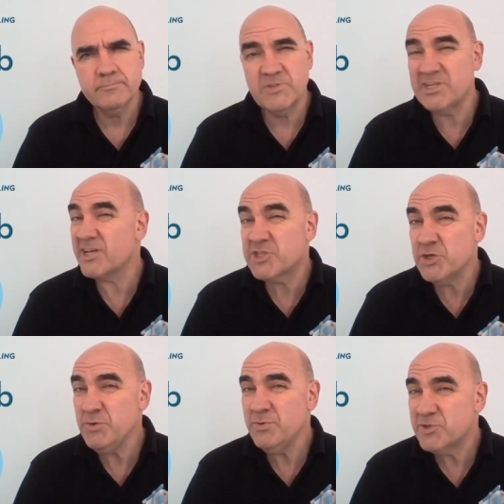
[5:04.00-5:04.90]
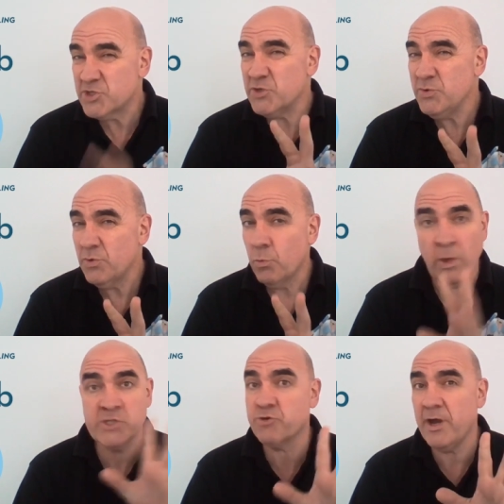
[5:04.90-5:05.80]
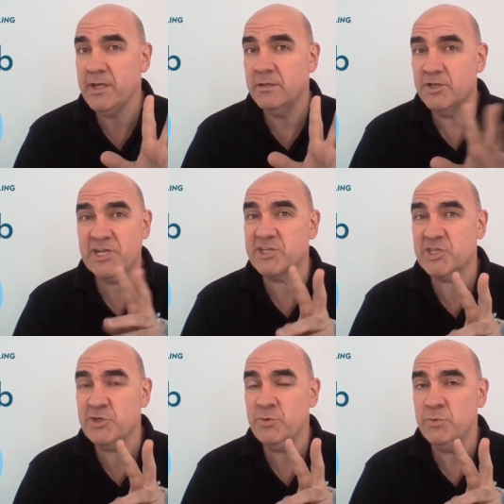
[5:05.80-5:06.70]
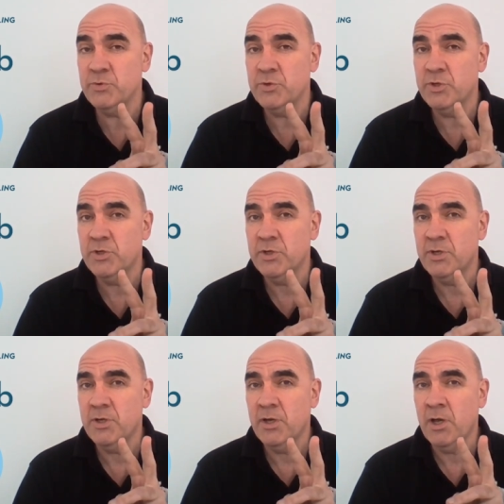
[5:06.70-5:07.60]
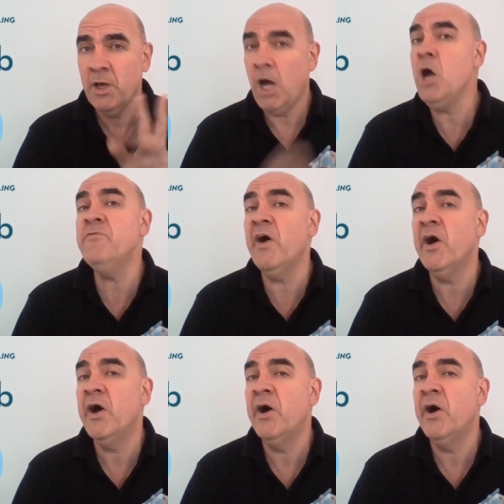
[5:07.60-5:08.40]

Did you get two? Two? One's great. Did you get two? Over.